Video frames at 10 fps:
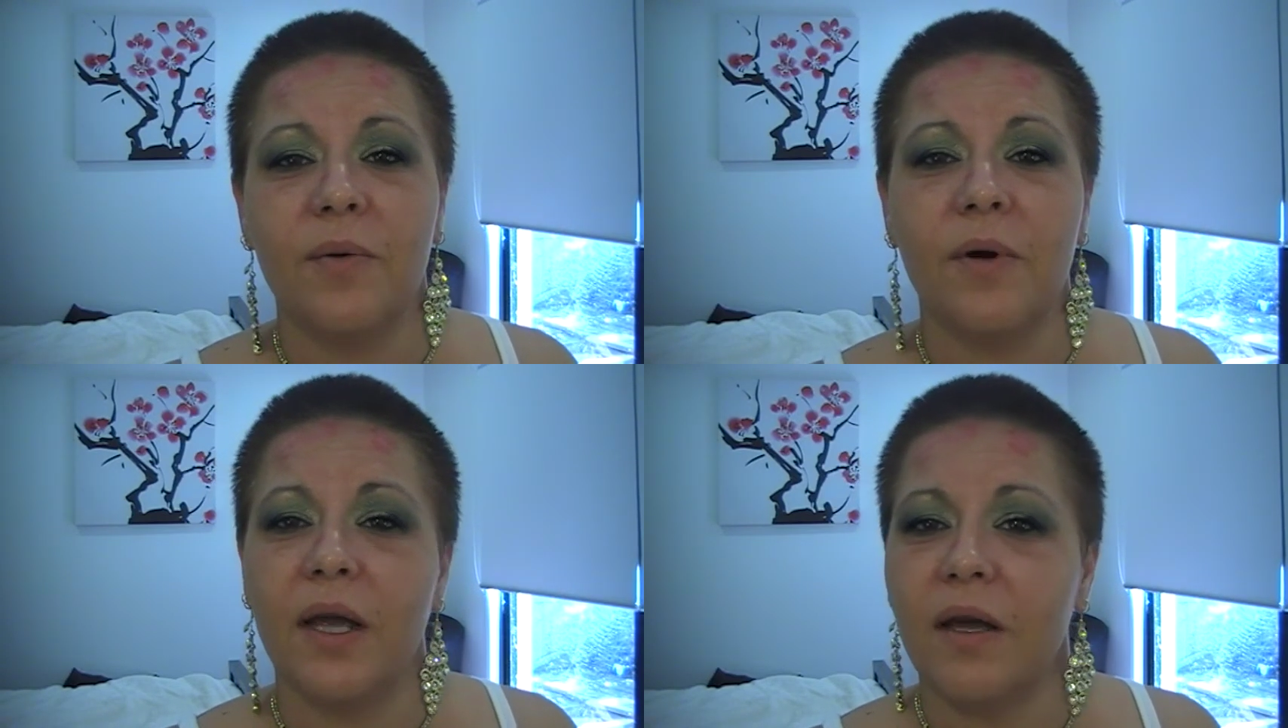
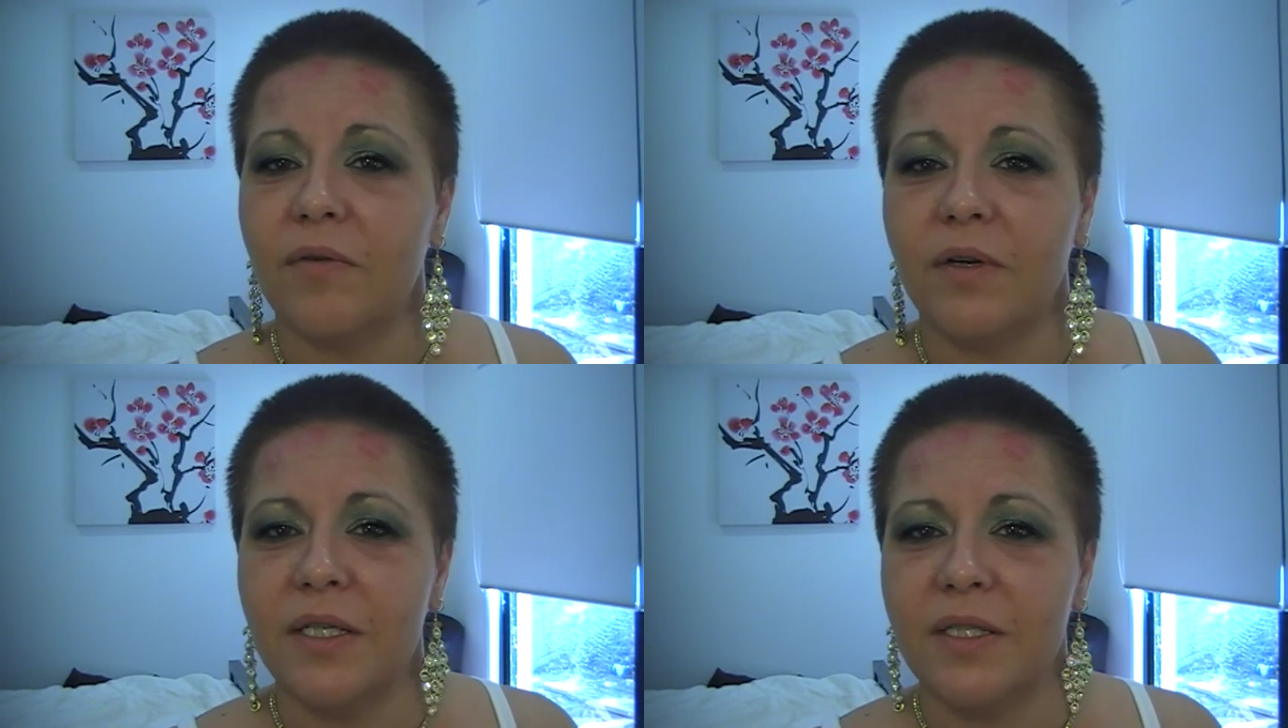
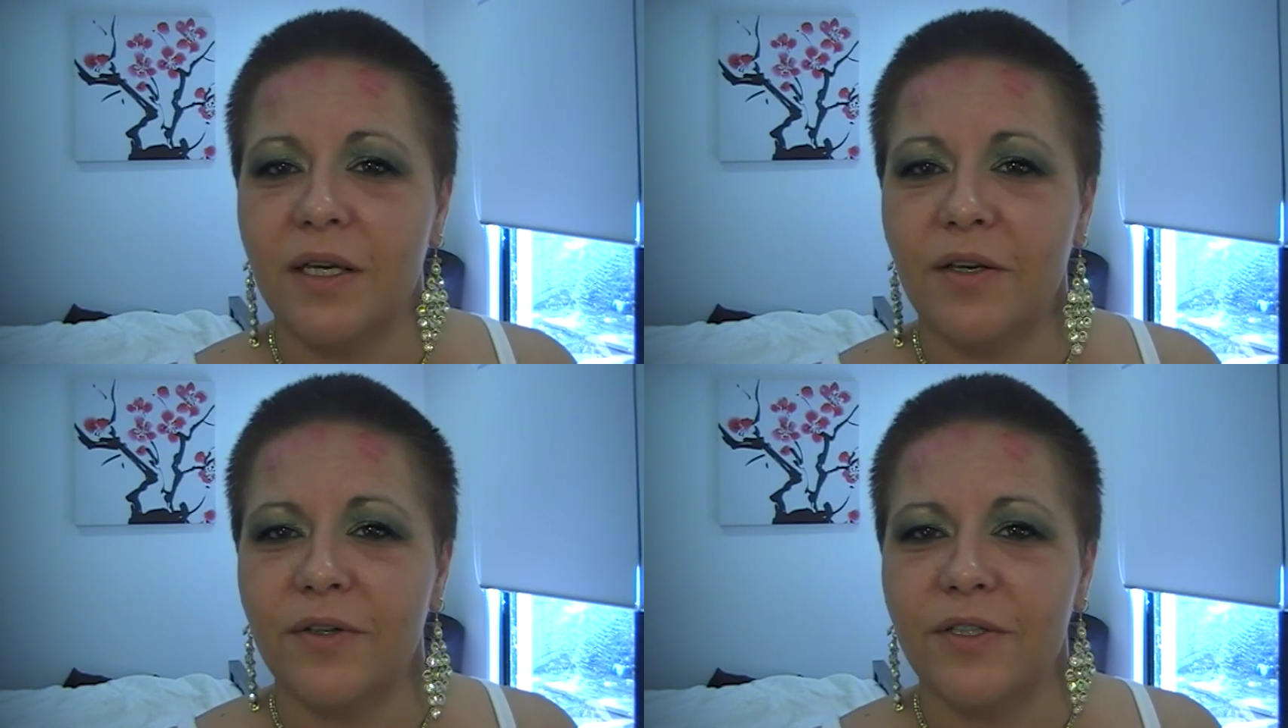whatever it is
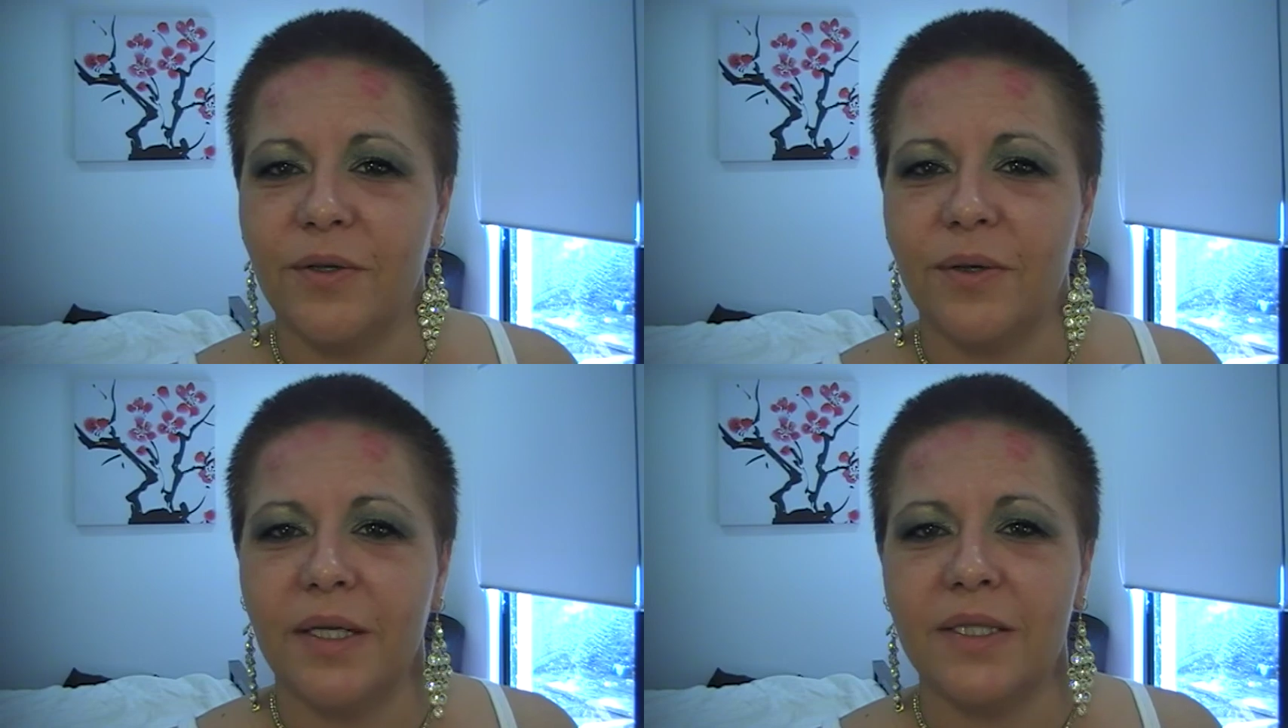that you're
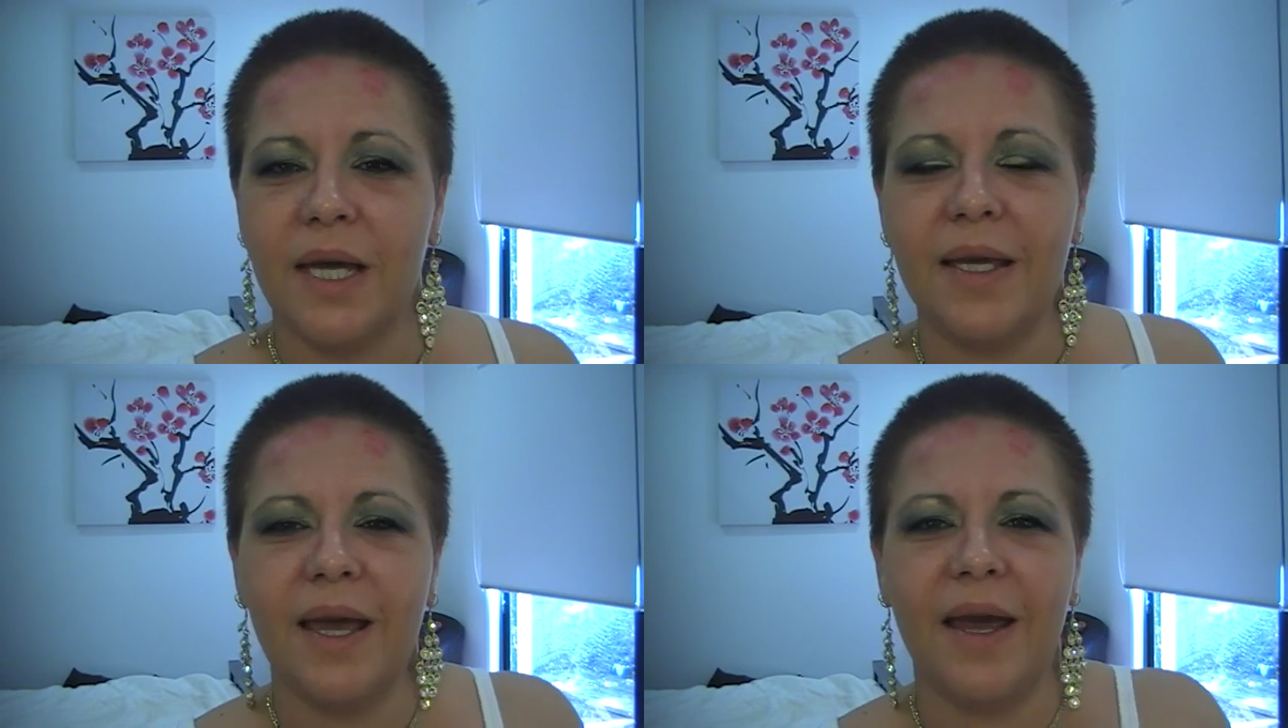doing.
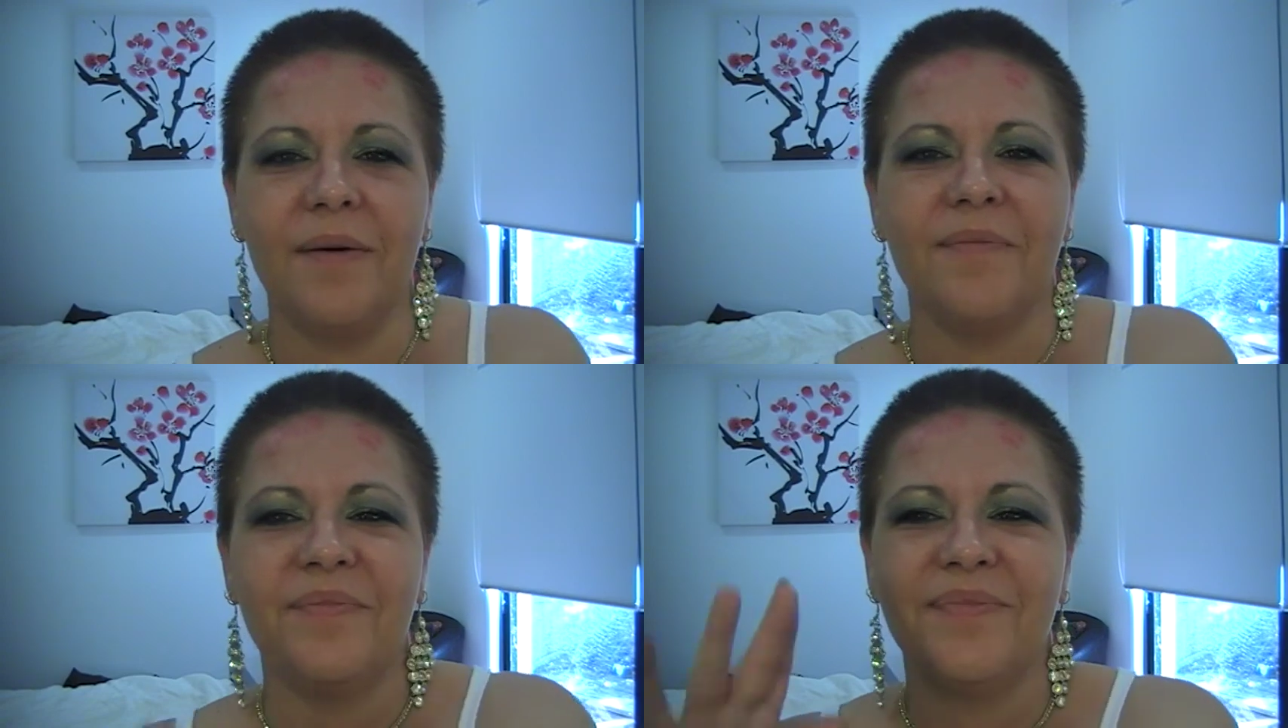Take care.
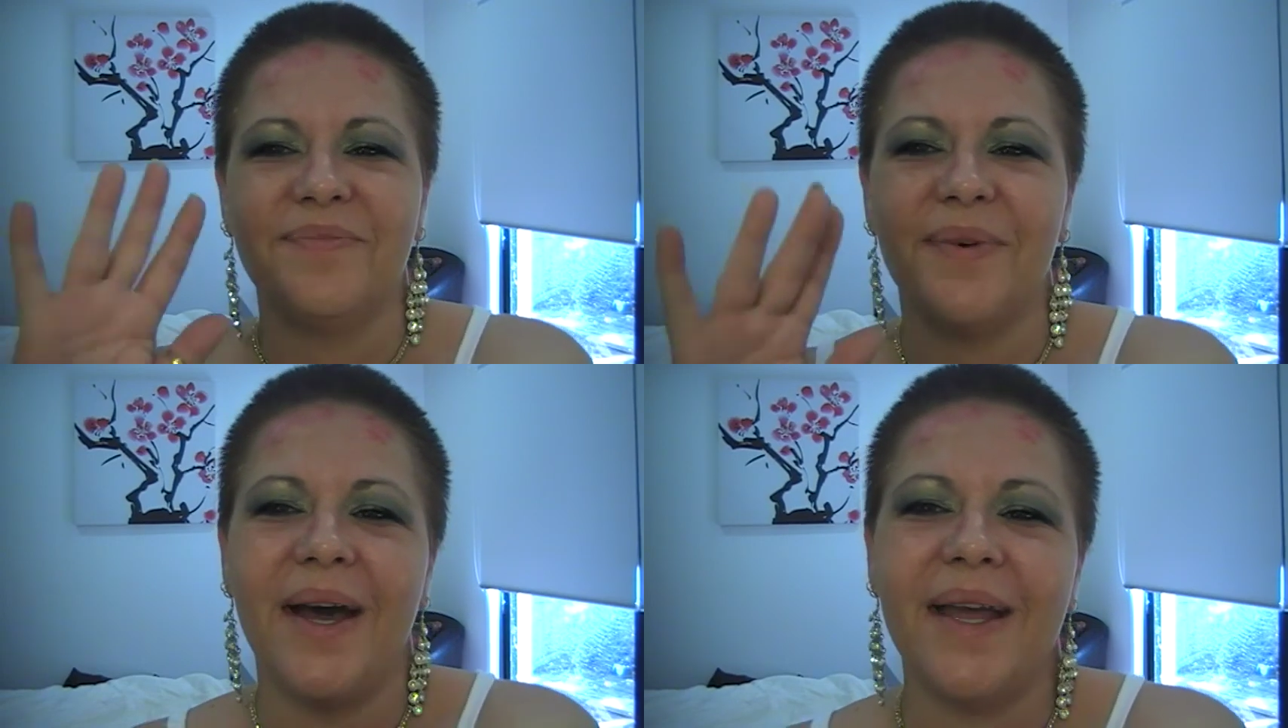
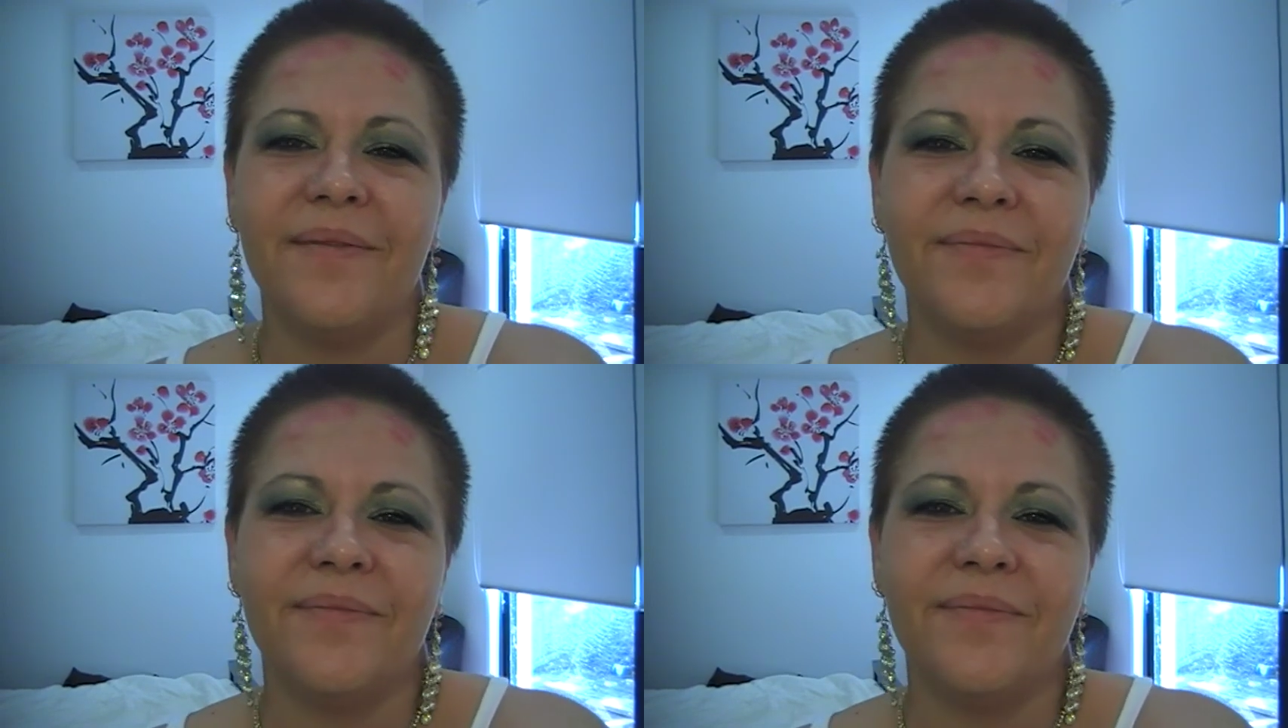Bye.